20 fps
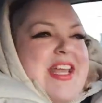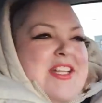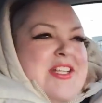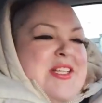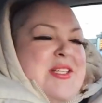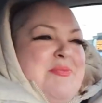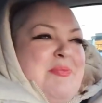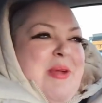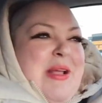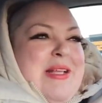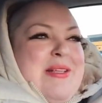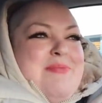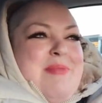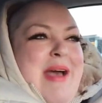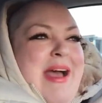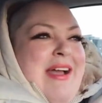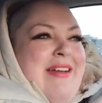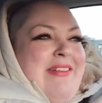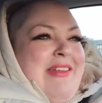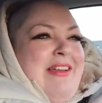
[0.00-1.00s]
it just brings
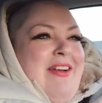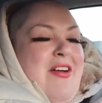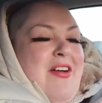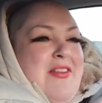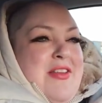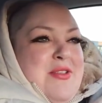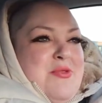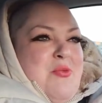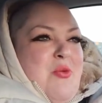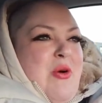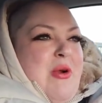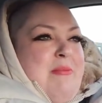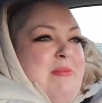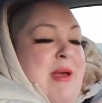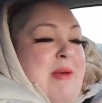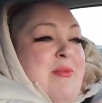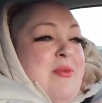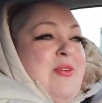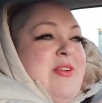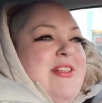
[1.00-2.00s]
back like all these warm
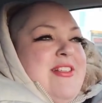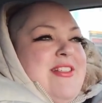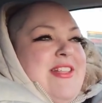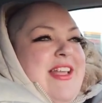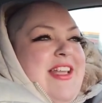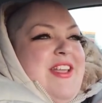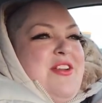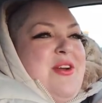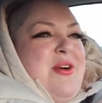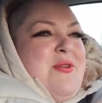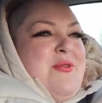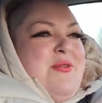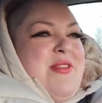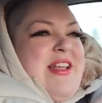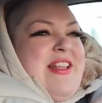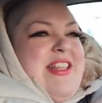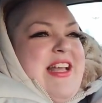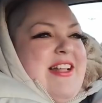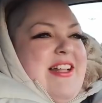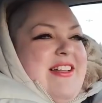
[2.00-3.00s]
memories, like you know,
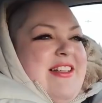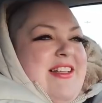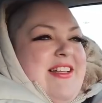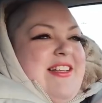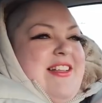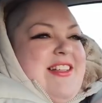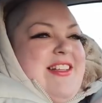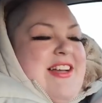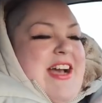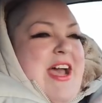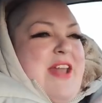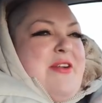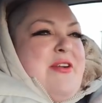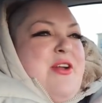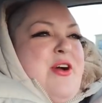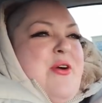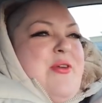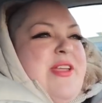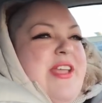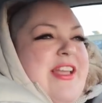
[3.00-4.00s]
like that I don't
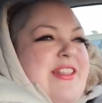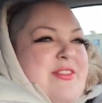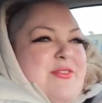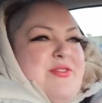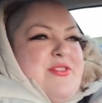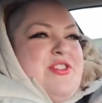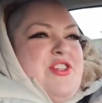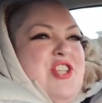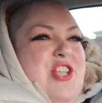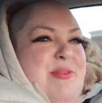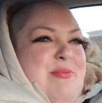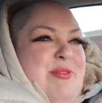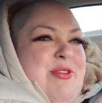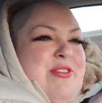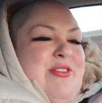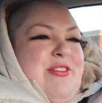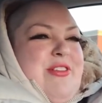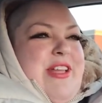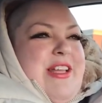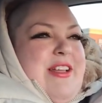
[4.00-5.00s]
know. I you get, get those cheap
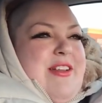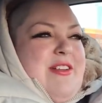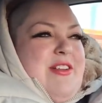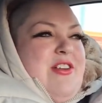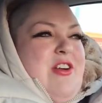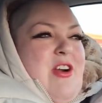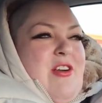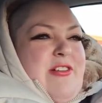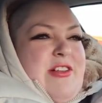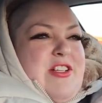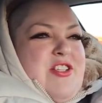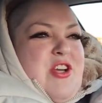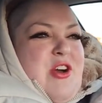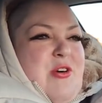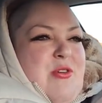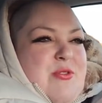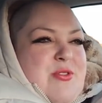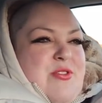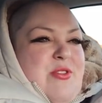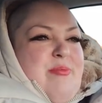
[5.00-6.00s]
little like garlic yeah.
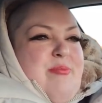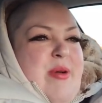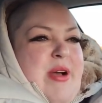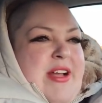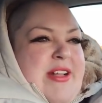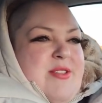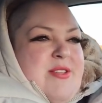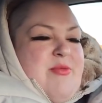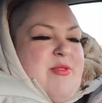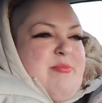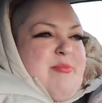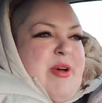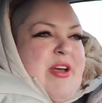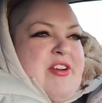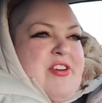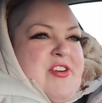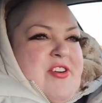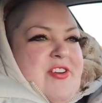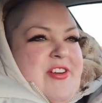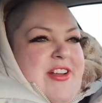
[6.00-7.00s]
toast or buns with
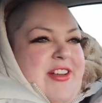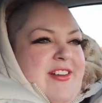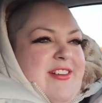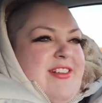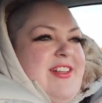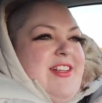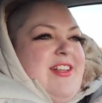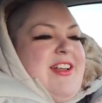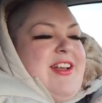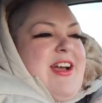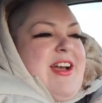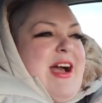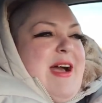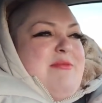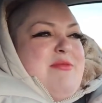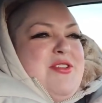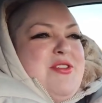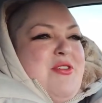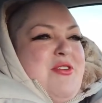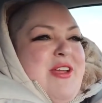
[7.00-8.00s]
butter, and I'm
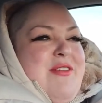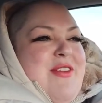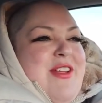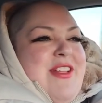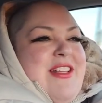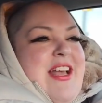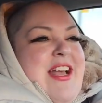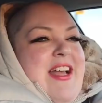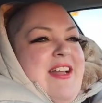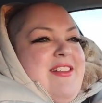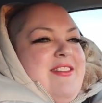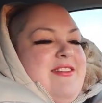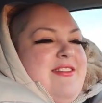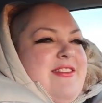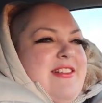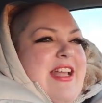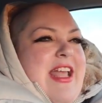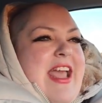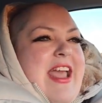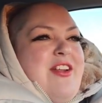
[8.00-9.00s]
just craving that.
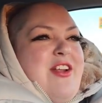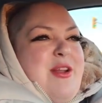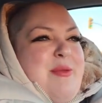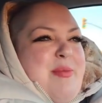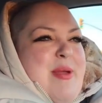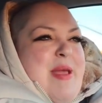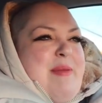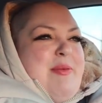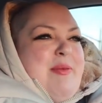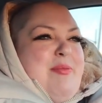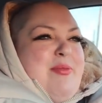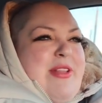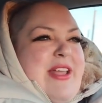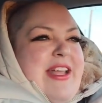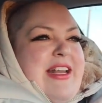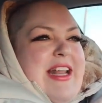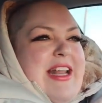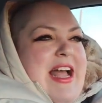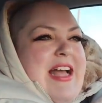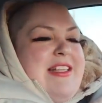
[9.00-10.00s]
And on a paper
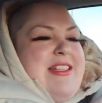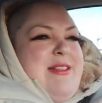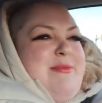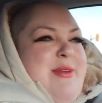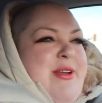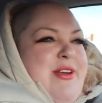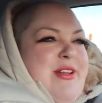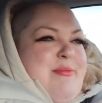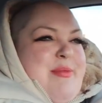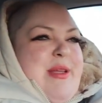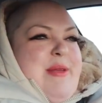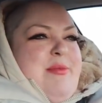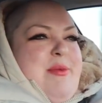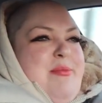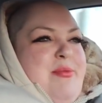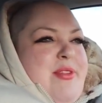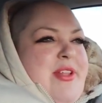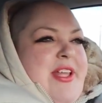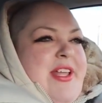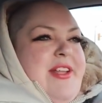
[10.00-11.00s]
plate. It has to be on a paper
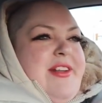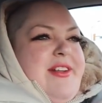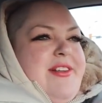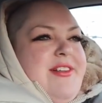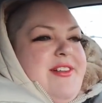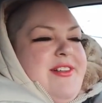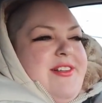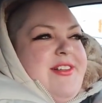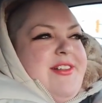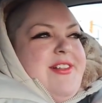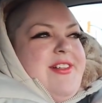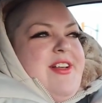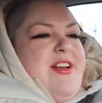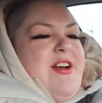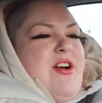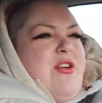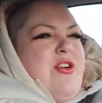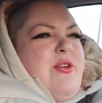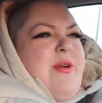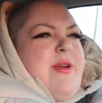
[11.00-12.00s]
plate. Paper plate.
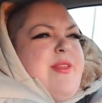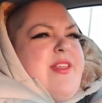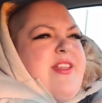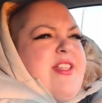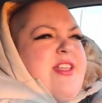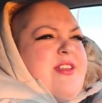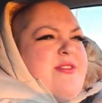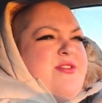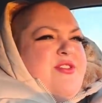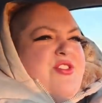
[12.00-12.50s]
Or no, I think they use